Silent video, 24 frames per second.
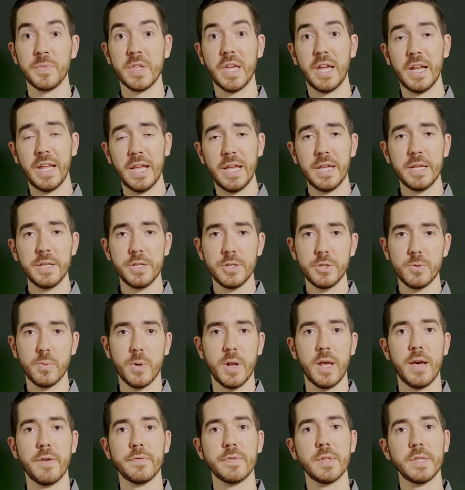and a hinge would
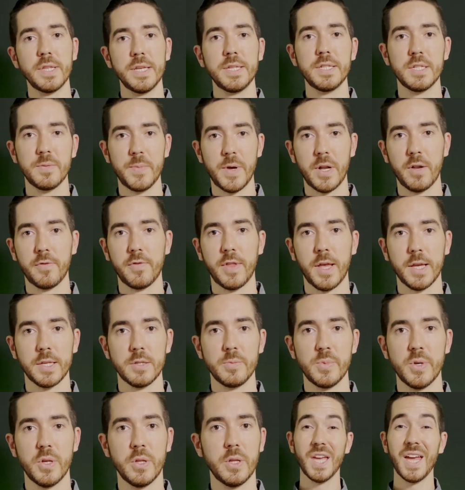have the least amount of
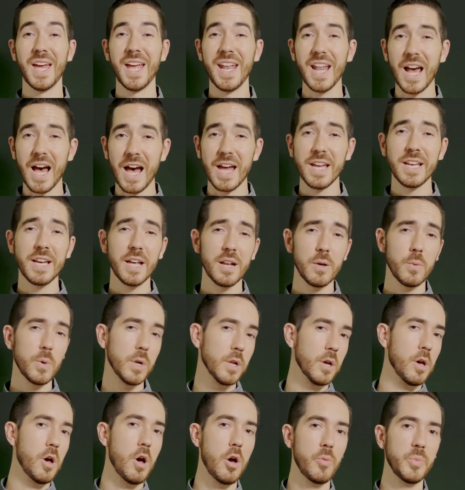flexibility. And I kind of want
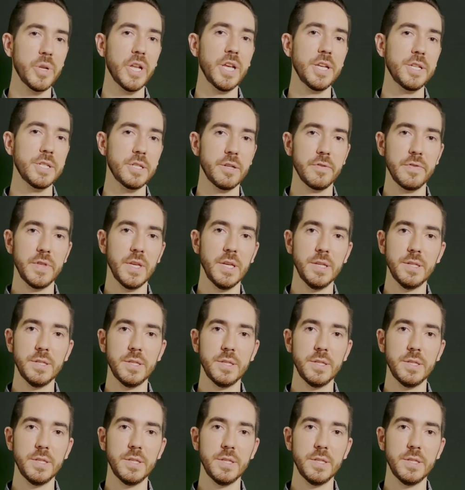a combination of these